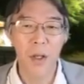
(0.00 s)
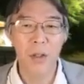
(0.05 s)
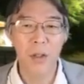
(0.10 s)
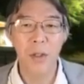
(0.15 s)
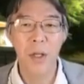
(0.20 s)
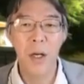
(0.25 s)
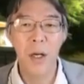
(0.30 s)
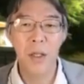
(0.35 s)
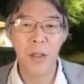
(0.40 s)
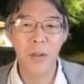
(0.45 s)

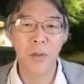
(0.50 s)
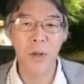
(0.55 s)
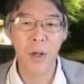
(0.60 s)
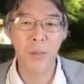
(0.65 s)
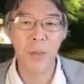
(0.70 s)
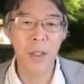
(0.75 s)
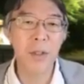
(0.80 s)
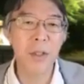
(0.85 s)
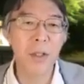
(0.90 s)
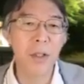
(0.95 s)

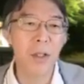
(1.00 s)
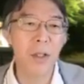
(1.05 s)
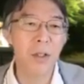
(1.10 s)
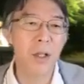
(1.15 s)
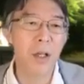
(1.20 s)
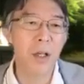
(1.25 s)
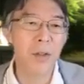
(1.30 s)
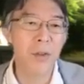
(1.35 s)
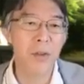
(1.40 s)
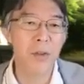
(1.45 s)
diagrammatically
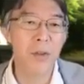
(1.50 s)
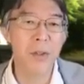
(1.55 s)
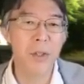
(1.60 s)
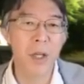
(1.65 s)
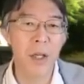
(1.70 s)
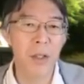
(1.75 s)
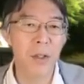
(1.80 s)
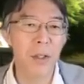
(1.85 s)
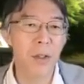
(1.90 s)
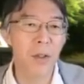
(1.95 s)

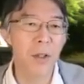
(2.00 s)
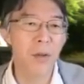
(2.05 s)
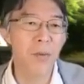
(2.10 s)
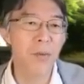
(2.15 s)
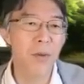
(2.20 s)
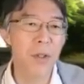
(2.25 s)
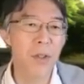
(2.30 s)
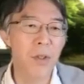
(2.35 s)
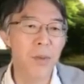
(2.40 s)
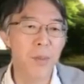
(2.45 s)
understand the
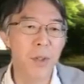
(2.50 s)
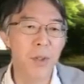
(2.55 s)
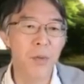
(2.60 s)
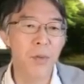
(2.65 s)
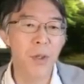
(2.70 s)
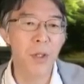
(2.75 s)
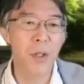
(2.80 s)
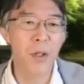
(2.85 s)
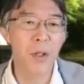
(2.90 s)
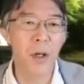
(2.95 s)
difference
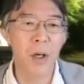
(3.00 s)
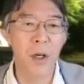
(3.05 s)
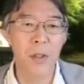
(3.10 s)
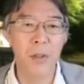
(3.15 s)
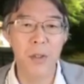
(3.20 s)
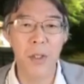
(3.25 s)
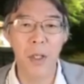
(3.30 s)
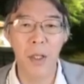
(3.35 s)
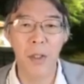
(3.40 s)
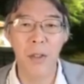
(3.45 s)
between
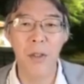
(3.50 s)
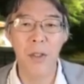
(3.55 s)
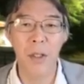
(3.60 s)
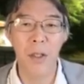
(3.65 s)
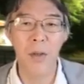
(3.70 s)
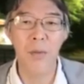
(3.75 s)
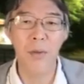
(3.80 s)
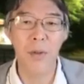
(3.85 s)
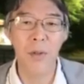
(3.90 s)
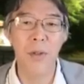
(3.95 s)
odd and
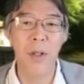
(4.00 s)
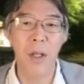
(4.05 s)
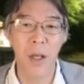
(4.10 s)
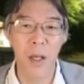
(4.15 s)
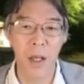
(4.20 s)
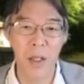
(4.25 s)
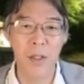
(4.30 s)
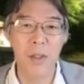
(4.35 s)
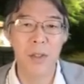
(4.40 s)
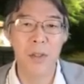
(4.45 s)
even
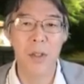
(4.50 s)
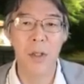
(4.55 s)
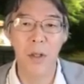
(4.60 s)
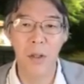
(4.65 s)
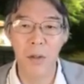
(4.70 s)
S.